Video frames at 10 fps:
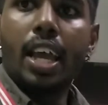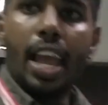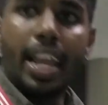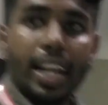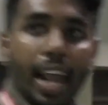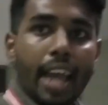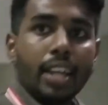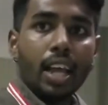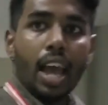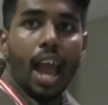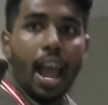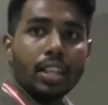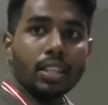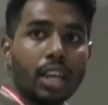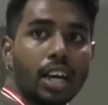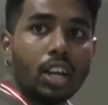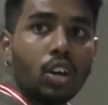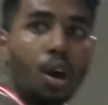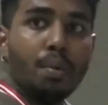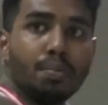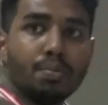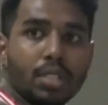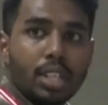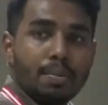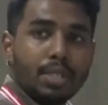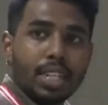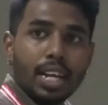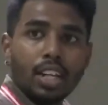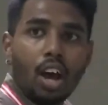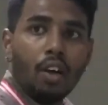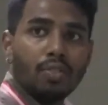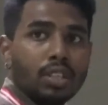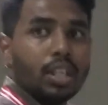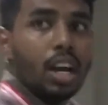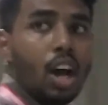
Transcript: England and the consumption of the